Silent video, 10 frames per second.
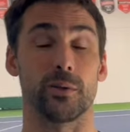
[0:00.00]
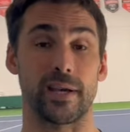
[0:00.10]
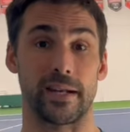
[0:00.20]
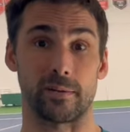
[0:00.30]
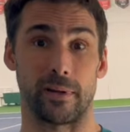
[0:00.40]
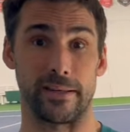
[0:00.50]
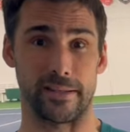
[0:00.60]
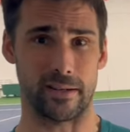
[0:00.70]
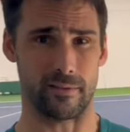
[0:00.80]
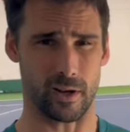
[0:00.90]
with tennis players
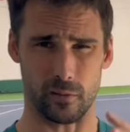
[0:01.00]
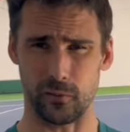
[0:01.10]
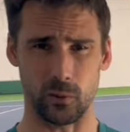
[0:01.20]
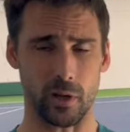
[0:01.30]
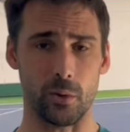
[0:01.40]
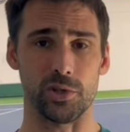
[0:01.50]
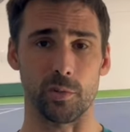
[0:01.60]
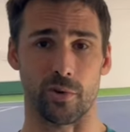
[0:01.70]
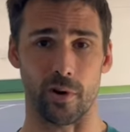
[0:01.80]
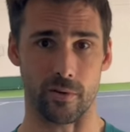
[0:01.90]
in. I've got a full coaching
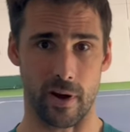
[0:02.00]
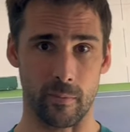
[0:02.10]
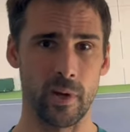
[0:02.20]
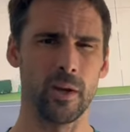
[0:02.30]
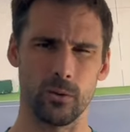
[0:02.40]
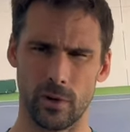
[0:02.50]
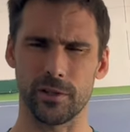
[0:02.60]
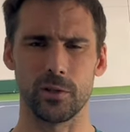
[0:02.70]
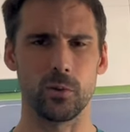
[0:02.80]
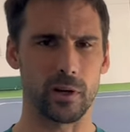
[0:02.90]
program where I
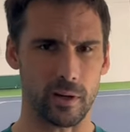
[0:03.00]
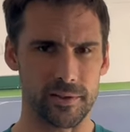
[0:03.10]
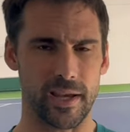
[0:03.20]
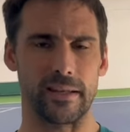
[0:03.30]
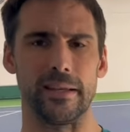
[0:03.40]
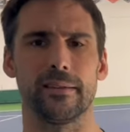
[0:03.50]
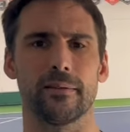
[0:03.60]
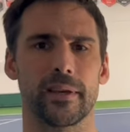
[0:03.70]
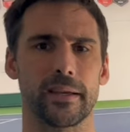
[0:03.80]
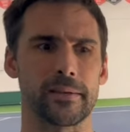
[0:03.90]
do work on technique
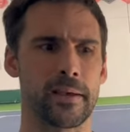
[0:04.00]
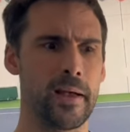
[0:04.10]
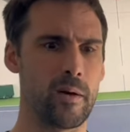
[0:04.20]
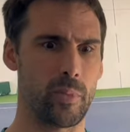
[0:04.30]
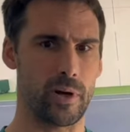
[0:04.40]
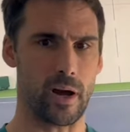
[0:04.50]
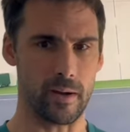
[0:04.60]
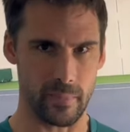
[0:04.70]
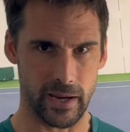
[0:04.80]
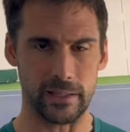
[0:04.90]
and things, but I
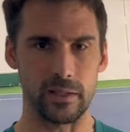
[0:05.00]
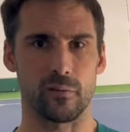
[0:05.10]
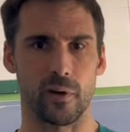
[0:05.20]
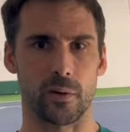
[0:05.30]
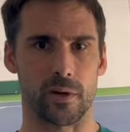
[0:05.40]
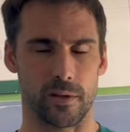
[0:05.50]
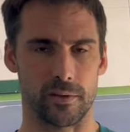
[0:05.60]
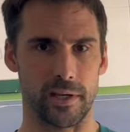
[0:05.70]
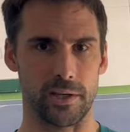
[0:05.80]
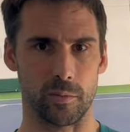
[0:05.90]
mainly focus on
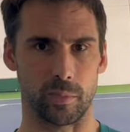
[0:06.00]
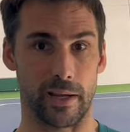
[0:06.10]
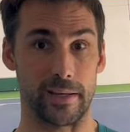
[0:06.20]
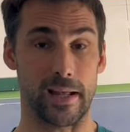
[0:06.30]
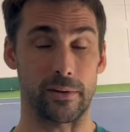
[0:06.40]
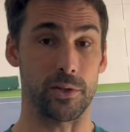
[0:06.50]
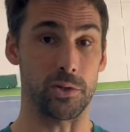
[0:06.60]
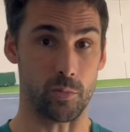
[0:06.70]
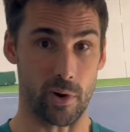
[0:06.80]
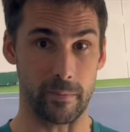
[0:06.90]
teaching players how to
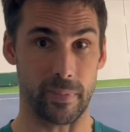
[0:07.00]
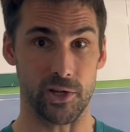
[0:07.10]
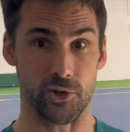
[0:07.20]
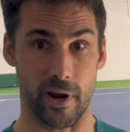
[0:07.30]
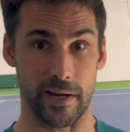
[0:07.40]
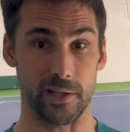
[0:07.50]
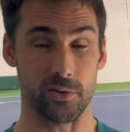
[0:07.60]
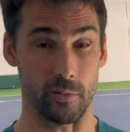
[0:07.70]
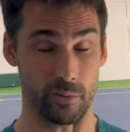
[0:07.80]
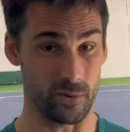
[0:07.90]
use brain-based training
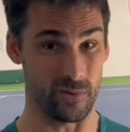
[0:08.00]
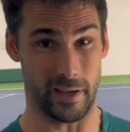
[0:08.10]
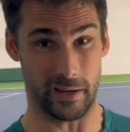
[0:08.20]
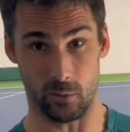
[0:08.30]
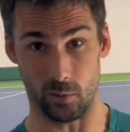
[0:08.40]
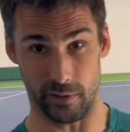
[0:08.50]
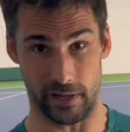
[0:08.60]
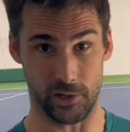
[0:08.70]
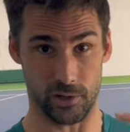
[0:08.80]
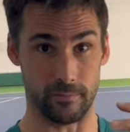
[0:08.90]
to improve their
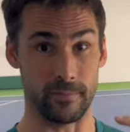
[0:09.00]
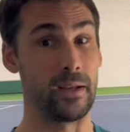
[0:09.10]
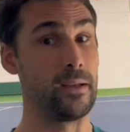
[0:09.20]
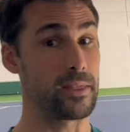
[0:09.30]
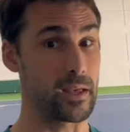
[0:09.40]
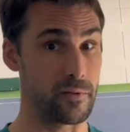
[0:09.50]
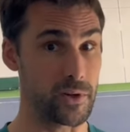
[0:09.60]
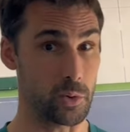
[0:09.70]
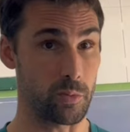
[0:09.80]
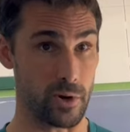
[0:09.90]
coordination, their
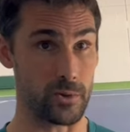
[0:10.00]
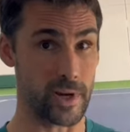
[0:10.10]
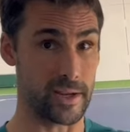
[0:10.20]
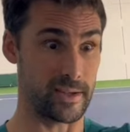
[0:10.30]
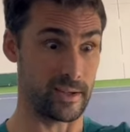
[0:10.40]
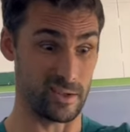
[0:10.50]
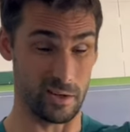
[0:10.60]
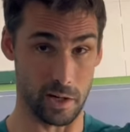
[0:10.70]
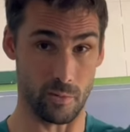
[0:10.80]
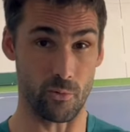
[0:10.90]
visual processing, so
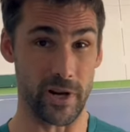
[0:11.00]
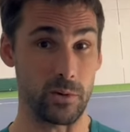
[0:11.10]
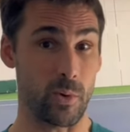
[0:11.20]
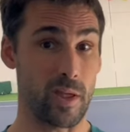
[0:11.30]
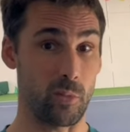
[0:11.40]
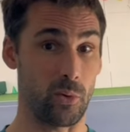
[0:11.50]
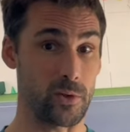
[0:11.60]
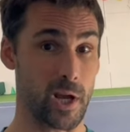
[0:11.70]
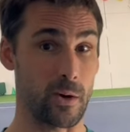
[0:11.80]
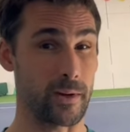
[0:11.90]
you can read where the
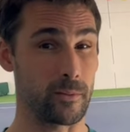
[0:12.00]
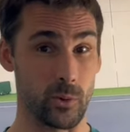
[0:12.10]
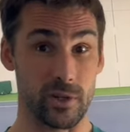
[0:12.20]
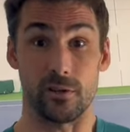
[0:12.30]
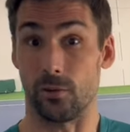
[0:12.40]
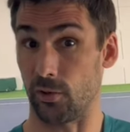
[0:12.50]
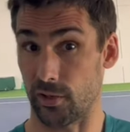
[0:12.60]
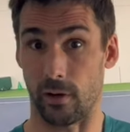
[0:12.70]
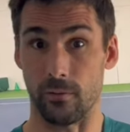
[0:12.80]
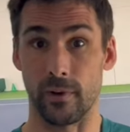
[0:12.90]
ball's going, which is
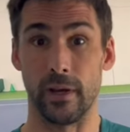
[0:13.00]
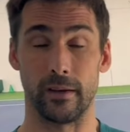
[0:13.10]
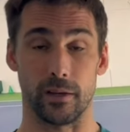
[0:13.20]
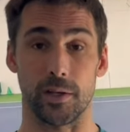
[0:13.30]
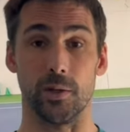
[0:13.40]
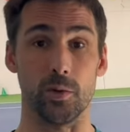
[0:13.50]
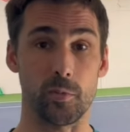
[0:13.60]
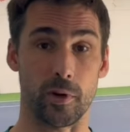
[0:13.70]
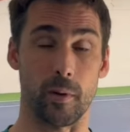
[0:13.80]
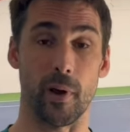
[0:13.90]
also a huge
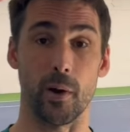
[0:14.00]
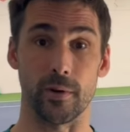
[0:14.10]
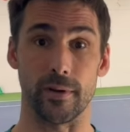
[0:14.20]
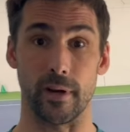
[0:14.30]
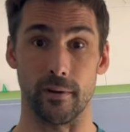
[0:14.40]
component